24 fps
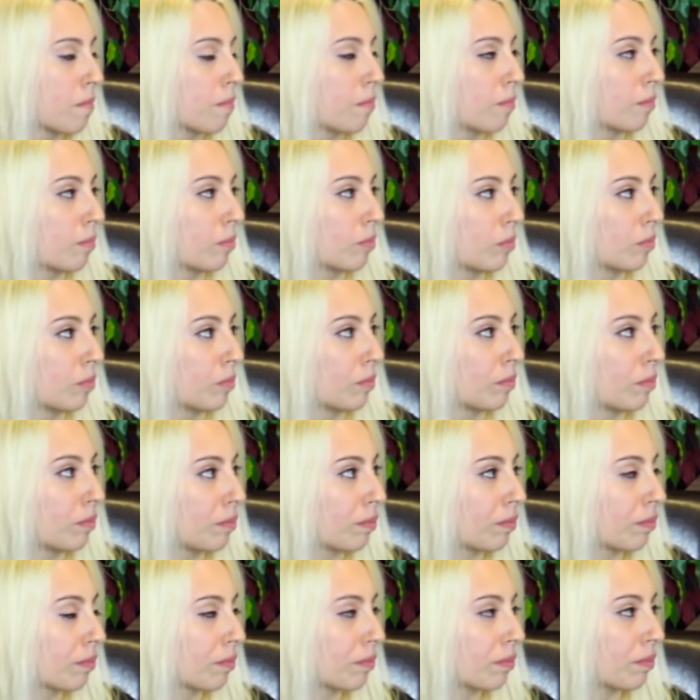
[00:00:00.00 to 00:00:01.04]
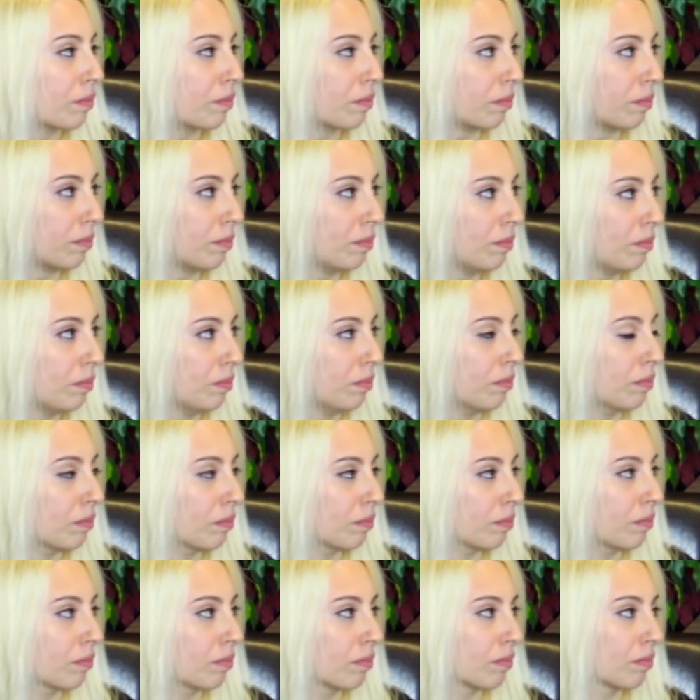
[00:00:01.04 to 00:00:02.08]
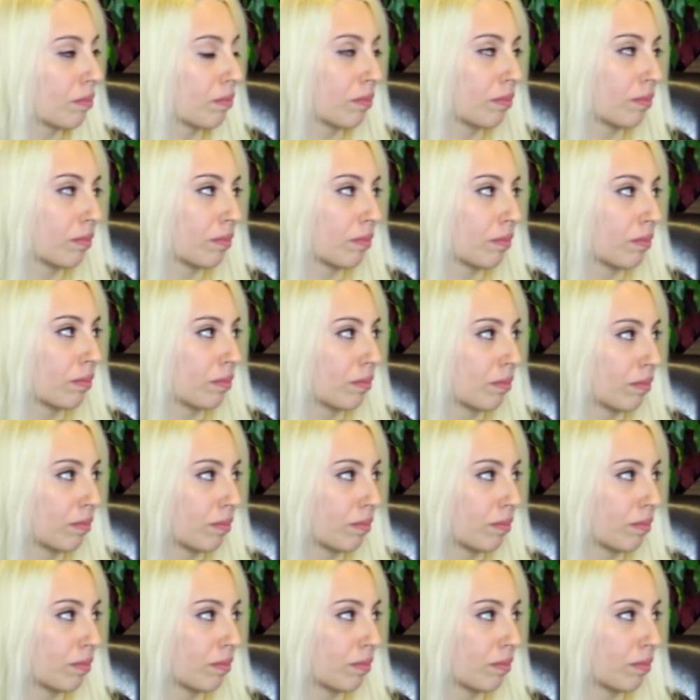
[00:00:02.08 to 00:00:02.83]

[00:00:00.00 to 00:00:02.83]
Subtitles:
(silent)